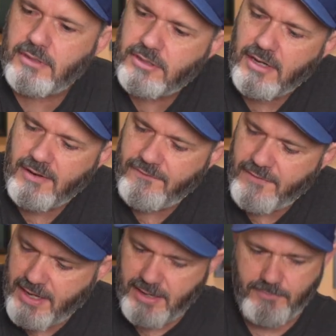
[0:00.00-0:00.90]
trying to
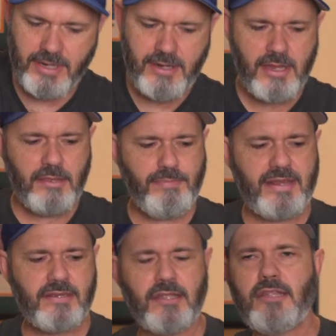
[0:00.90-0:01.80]
find, but
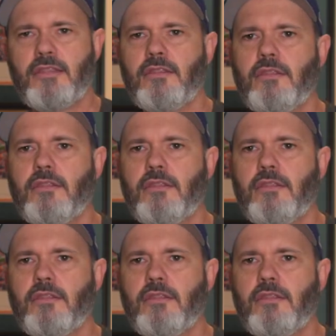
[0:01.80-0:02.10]
basically